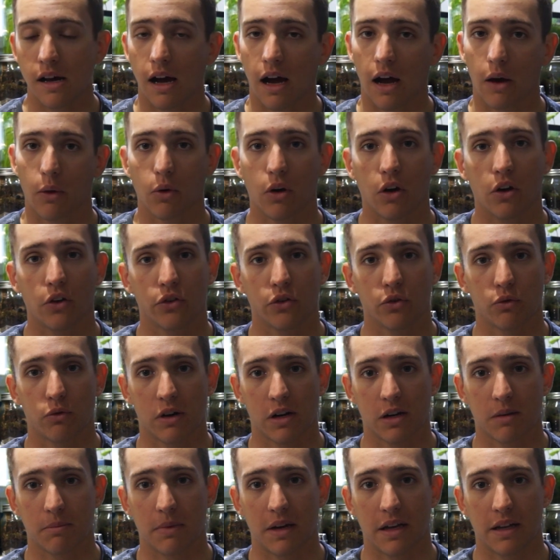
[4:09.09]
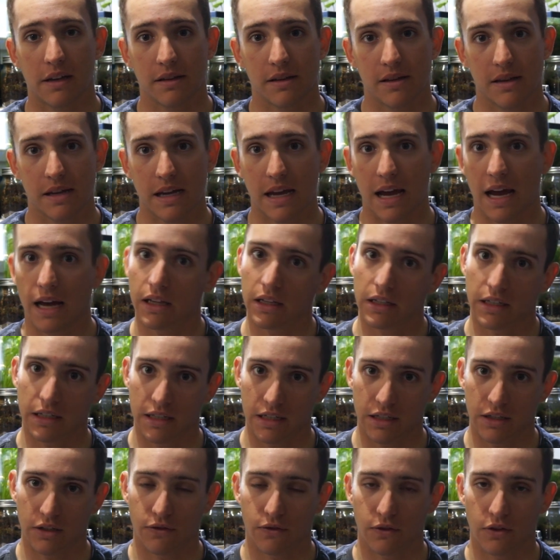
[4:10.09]
I would also recommend the
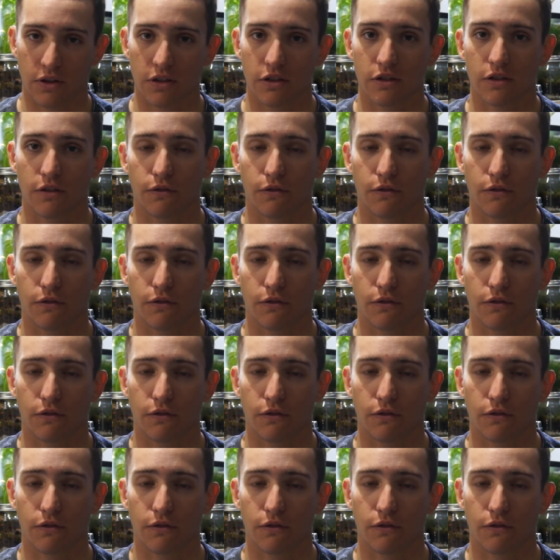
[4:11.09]
LEDs for this,